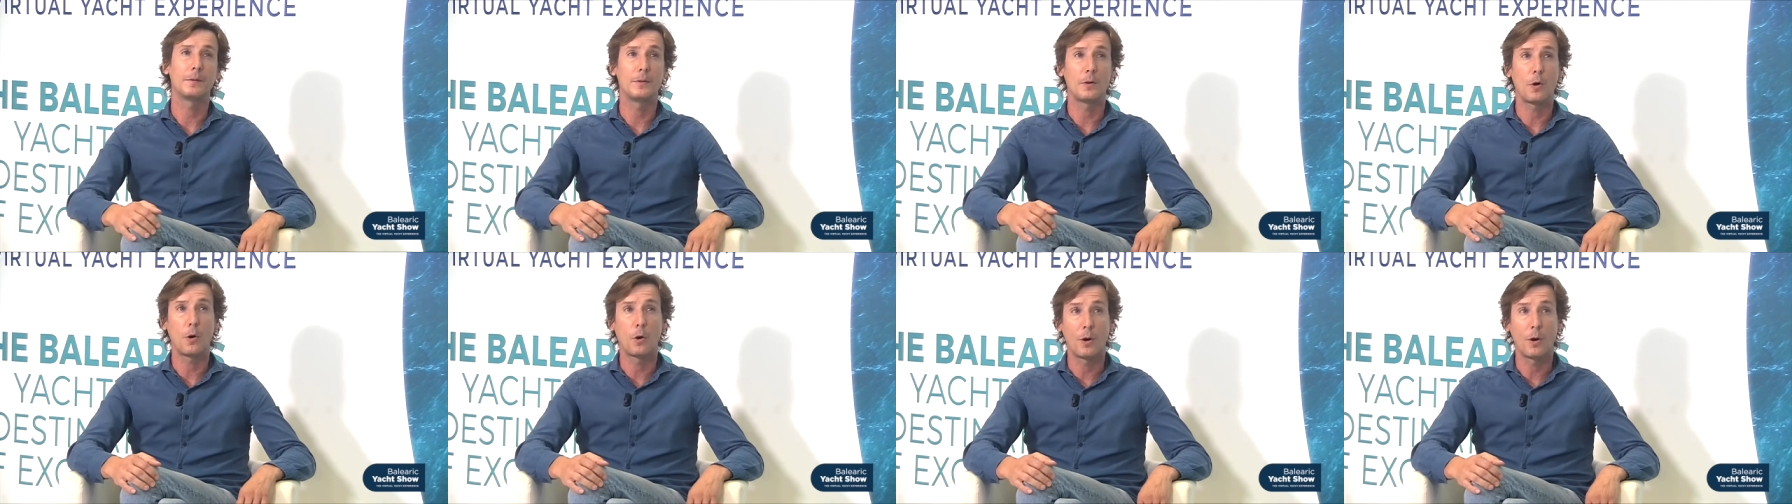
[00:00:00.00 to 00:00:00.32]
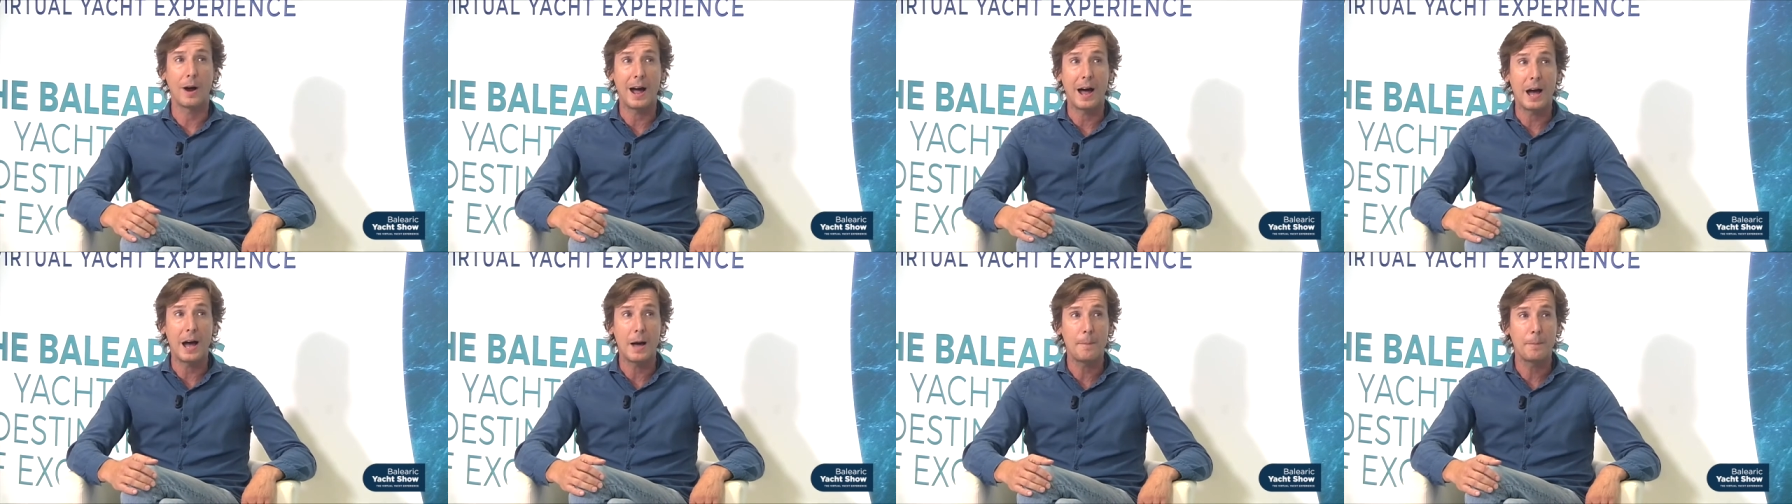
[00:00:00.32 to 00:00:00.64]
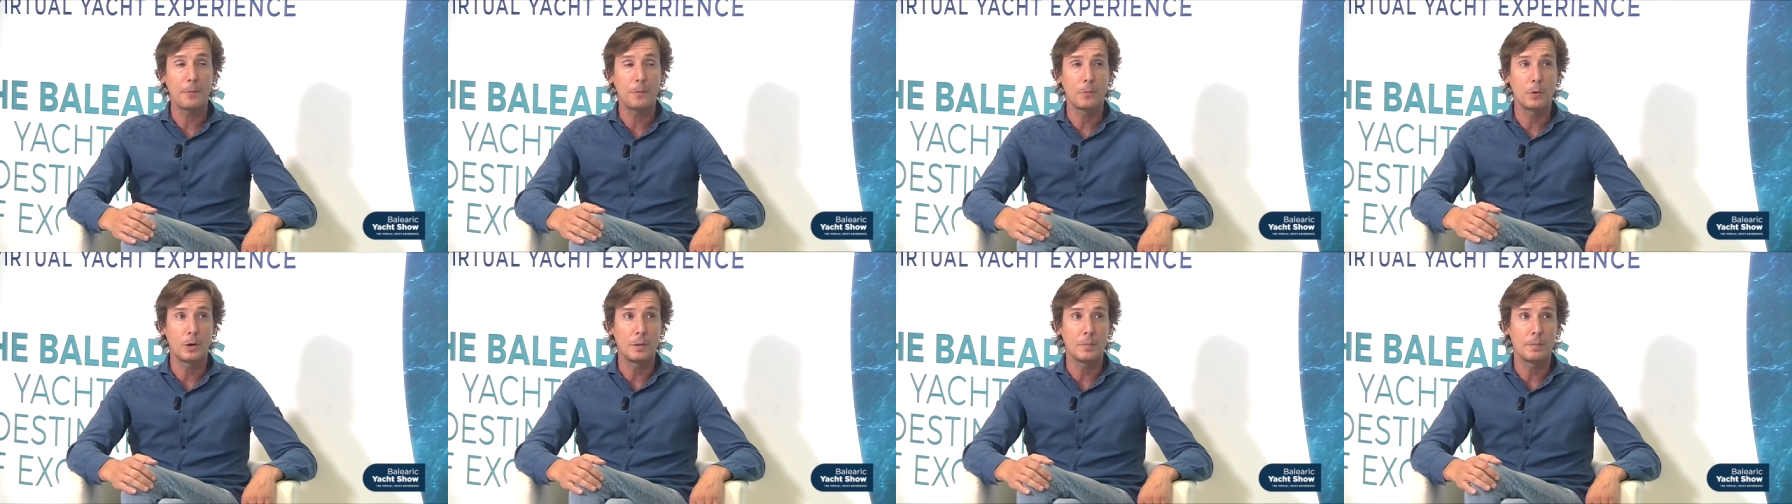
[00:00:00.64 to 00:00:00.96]
our app
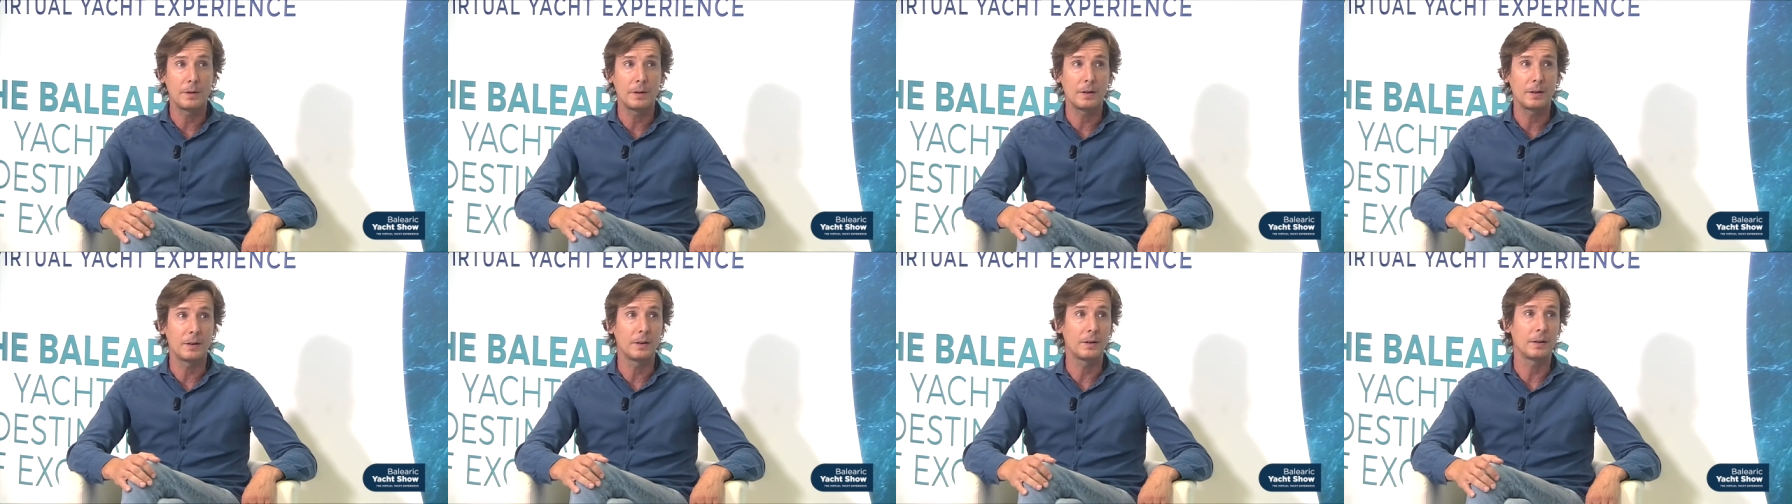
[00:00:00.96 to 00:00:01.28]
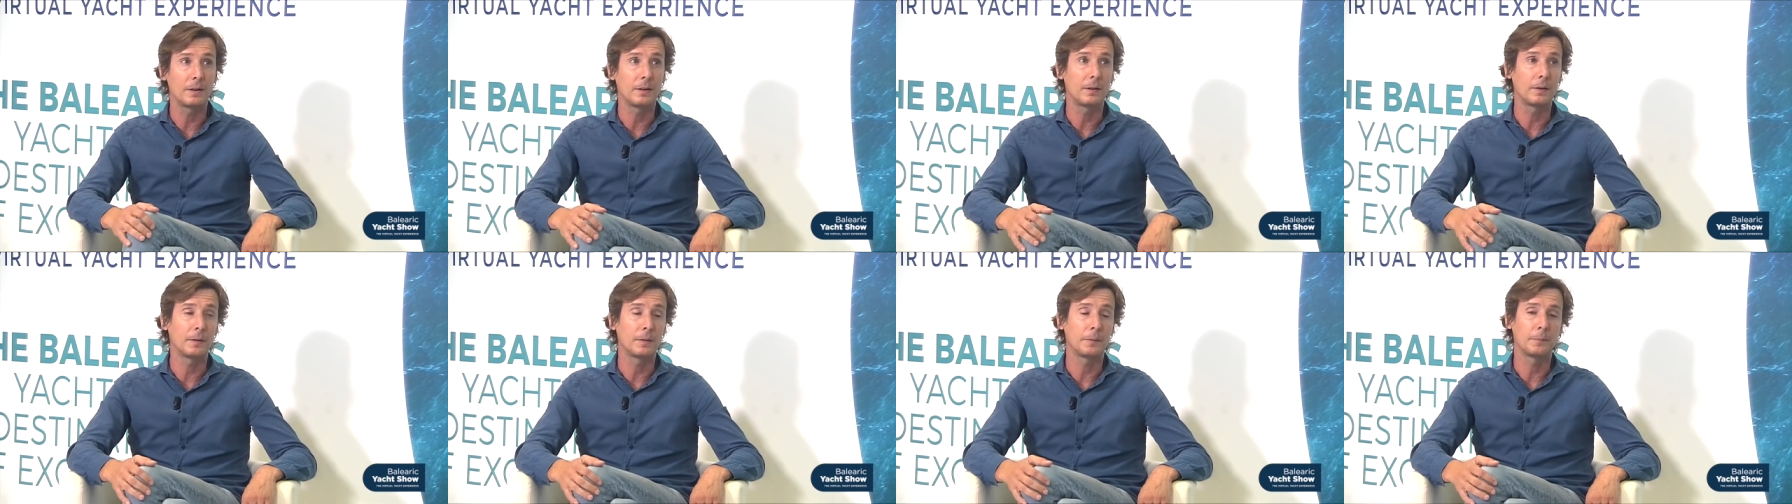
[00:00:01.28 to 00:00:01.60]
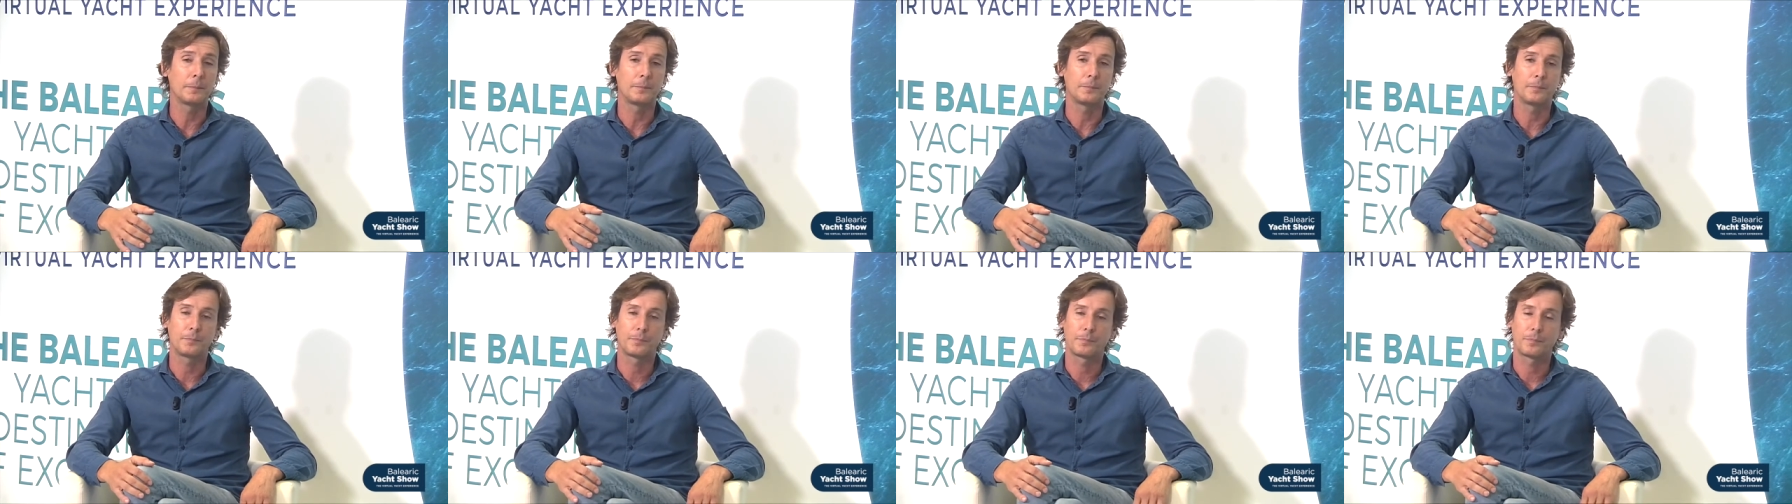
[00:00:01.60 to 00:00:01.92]
will be
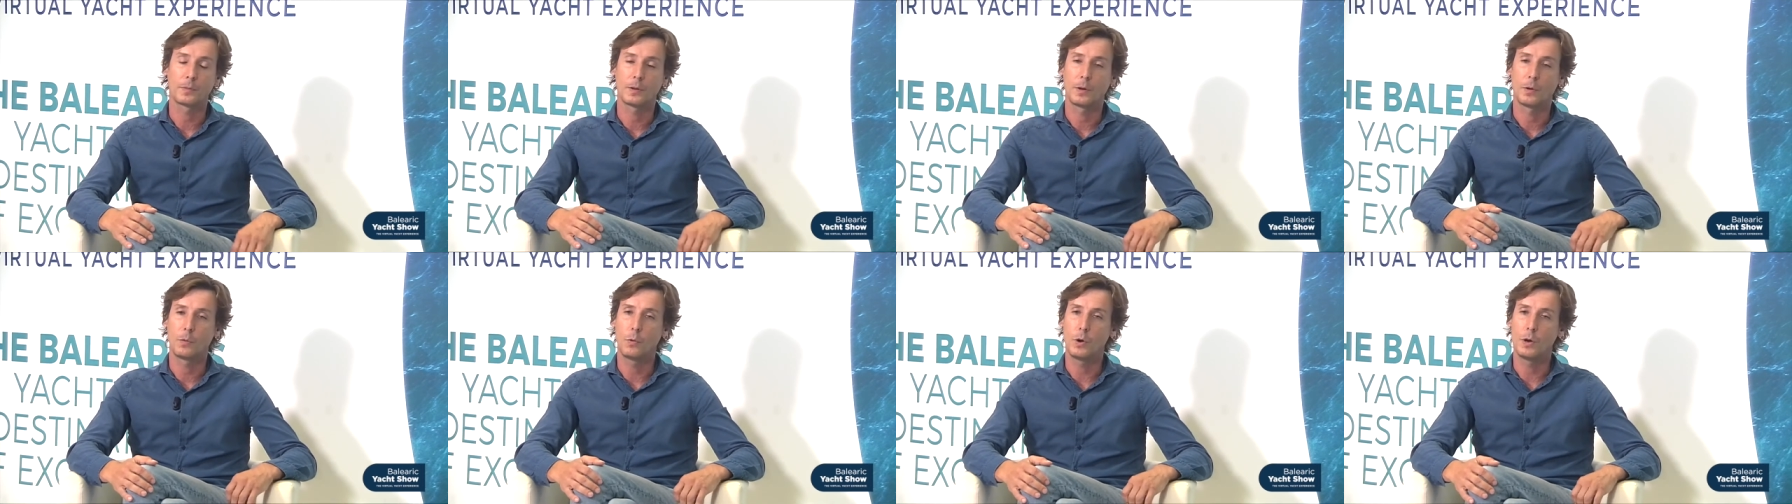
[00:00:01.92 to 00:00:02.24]
will